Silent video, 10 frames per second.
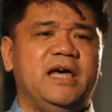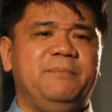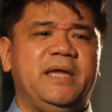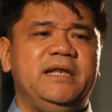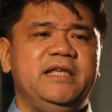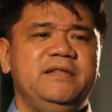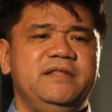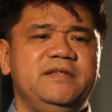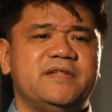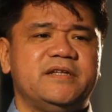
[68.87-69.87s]
Mainly,
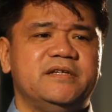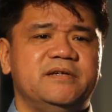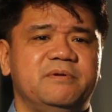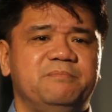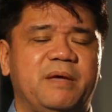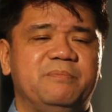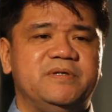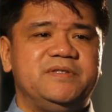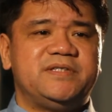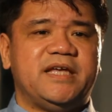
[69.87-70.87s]
these are the
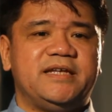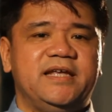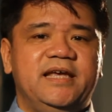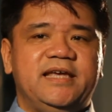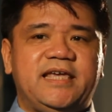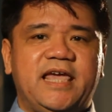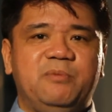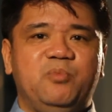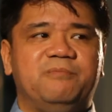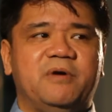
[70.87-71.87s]
members that
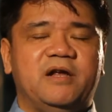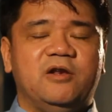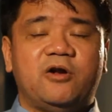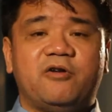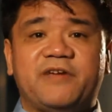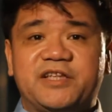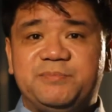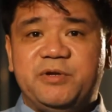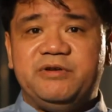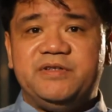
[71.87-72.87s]
came with a lot of
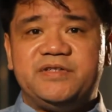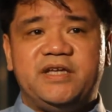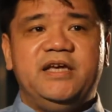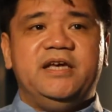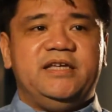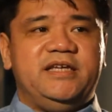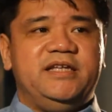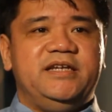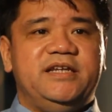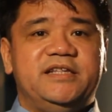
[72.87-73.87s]
experience
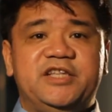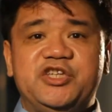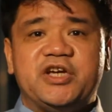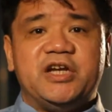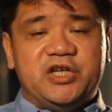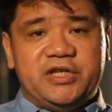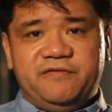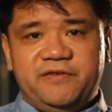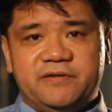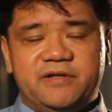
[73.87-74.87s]
in the teaching and learning
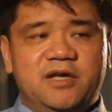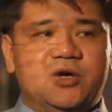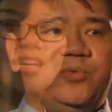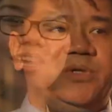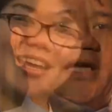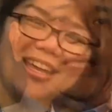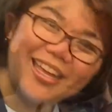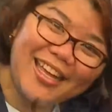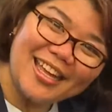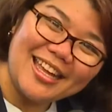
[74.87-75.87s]
field. We
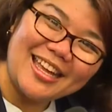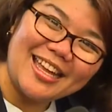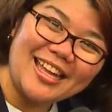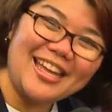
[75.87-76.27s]
have Prof. Dr.